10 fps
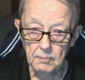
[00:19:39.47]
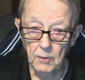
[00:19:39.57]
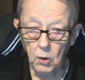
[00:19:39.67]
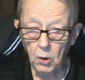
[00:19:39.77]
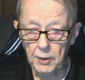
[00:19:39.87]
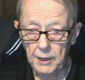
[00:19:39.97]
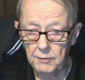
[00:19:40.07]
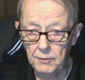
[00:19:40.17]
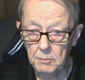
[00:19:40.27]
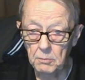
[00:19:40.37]
or
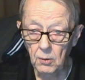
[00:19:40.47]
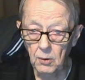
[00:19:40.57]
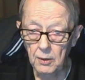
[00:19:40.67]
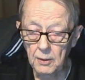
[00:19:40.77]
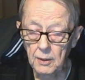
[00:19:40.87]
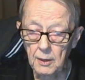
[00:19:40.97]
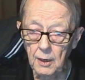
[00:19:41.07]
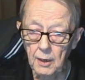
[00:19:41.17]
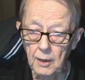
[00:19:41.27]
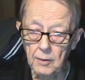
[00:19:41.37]
even more,
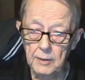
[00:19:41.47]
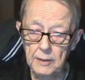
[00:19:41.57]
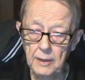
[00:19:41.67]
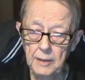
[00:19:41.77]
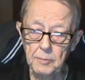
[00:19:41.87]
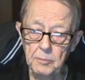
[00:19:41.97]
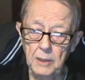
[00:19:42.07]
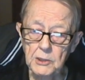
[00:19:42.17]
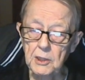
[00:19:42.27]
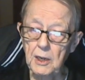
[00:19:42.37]
with
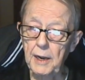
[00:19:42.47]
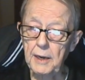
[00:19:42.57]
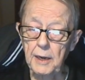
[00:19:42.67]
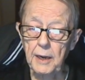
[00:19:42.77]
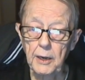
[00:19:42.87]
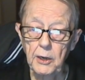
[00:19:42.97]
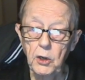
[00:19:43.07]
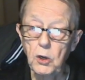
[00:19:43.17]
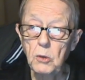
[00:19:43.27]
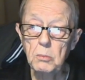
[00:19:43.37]
much like a
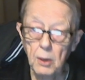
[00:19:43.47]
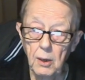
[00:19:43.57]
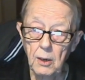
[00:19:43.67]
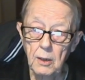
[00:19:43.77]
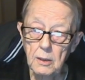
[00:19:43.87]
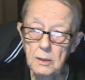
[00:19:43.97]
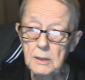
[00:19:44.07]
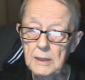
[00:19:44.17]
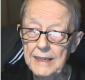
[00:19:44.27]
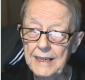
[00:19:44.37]
cue ball
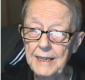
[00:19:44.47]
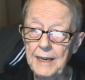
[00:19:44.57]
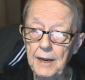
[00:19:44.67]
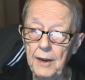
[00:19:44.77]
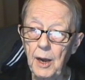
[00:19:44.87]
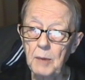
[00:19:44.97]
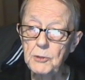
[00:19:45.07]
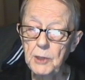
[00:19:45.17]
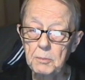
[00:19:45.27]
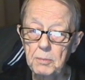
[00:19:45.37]
hitting an
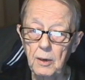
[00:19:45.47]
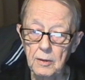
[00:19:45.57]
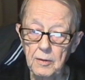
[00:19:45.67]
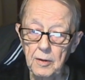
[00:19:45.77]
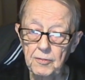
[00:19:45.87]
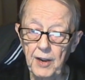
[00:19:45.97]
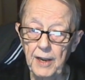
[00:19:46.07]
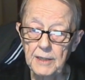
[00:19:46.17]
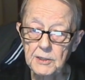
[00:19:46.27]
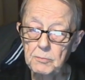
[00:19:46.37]
object ball. A
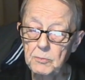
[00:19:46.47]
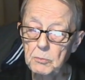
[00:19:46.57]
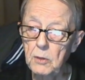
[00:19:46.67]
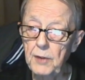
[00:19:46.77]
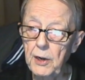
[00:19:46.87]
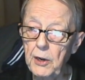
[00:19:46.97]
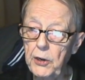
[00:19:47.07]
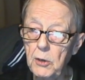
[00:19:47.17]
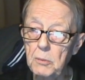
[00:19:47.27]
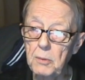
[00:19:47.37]
fast moving
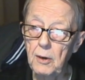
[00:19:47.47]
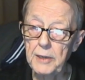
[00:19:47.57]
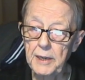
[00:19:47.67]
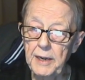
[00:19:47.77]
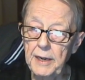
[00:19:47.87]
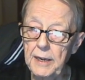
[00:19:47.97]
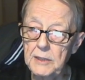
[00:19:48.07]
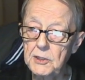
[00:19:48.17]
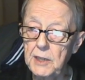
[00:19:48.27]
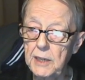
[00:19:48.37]
cue ball hitting a
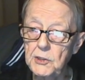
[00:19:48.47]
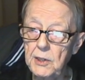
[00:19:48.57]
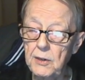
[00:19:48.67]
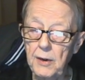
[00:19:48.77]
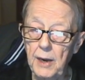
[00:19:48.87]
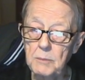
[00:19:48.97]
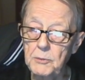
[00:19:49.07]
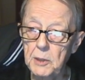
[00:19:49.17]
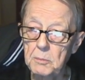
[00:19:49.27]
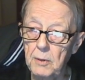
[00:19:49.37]
stationary
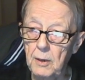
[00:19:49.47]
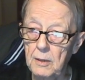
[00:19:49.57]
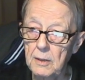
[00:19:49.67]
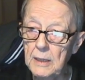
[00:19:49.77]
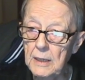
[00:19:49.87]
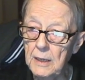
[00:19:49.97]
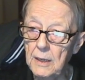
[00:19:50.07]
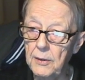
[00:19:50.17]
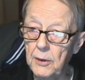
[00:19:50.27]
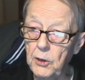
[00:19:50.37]
object ball,
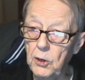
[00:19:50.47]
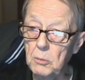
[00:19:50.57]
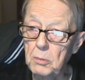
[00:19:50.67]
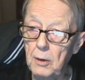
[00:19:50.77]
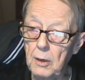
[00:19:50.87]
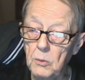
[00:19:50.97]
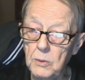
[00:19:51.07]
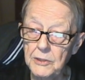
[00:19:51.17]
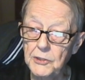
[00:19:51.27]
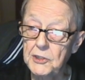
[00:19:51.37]
the cue ball
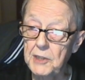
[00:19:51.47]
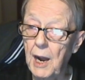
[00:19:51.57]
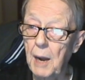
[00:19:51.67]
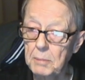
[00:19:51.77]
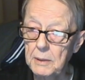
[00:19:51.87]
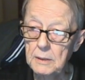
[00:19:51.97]
will stop.